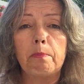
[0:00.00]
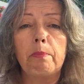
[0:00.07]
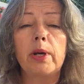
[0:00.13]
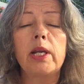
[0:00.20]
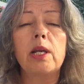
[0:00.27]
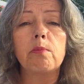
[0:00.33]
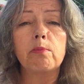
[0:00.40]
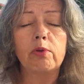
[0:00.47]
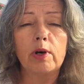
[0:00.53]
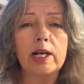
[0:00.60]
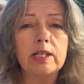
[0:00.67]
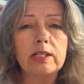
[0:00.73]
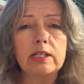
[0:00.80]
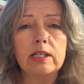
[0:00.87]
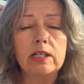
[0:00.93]
but
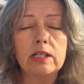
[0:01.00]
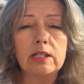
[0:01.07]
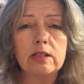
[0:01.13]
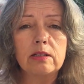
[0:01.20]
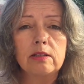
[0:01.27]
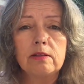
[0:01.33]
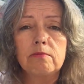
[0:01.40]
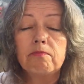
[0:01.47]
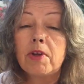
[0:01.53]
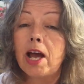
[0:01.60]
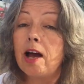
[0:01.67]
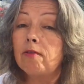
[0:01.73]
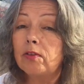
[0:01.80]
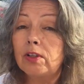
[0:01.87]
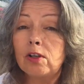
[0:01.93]
embrace it,
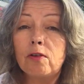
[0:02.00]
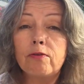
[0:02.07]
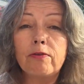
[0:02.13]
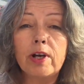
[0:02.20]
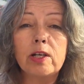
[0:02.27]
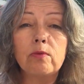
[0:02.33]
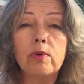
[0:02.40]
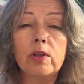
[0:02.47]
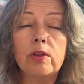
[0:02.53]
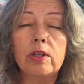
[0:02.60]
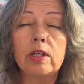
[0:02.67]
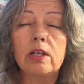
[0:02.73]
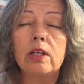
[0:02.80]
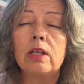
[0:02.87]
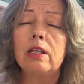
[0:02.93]
have a little fun with
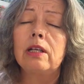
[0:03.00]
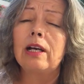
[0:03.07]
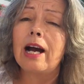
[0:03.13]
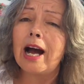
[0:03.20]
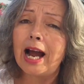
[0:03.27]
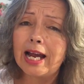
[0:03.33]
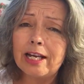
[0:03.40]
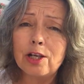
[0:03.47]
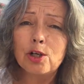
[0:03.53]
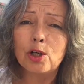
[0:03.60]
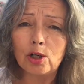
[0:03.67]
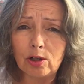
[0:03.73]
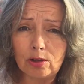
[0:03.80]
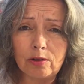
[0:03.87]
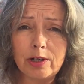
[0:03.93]
it. I
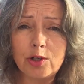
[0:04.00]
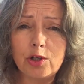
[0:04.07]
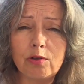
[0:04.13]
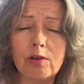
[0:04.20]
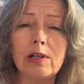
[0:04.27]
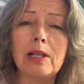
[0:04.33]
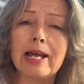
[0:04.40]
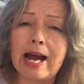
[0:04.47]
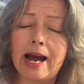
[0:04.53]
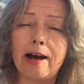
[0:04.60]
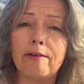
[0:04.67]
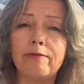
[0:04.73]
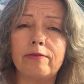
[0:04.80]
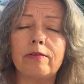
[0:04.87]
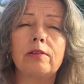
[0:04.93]
encourage you to
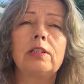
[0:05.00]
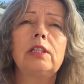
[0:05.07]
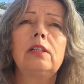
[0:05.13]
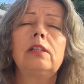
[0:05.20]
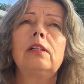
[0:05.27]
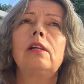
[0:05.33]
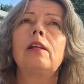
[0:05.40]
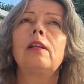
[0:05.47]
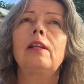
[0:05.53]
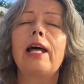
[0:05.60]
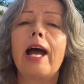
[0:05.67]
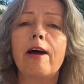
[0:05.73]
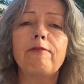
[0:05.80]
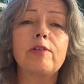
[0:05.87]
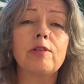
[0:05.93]
laugh.
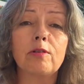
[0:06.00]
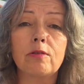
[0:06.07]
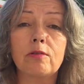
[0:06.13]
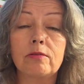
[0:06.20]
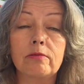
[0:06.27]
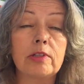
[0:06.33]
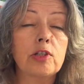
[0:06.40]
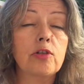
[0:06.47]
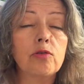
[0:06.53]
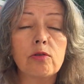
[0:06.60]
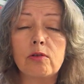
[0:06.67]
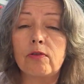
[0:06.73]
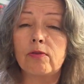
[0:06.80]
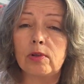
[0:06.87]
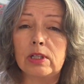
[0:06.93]
Laughter,
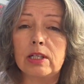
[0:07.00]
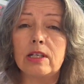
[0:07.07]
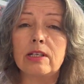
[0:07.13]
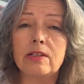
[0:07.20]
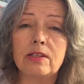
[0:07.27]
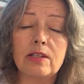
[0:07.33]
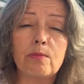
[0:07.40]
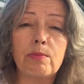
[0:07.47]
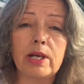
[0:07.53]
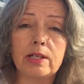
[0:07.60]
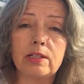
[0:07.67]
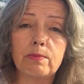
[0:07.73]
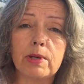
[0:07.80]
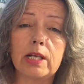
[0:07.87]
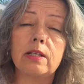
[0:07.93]
truthfully, is the
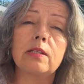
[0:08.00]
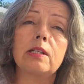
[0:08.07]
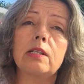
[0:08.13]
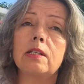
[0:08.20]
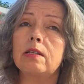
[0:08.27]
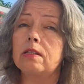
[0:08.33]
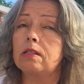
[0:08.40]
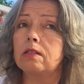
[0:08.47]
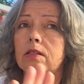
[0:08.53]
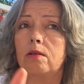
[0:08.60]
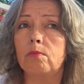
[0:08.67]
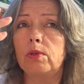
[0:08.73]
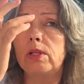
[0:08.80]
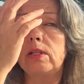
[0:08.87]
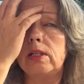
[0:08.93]
best medicine. And this is
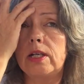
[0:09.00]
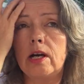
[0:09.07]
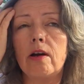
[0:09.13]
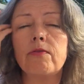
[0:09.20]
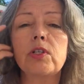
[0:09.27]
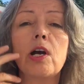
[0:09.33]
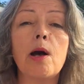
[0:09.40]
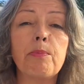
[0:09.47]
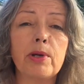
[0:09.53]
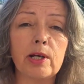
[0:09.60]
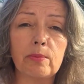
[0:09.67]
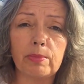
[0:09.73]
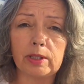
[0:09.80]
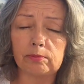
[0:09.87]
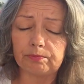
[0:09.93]
completely off
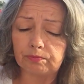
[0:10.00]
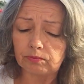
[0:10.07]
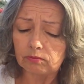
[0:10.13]
topic, but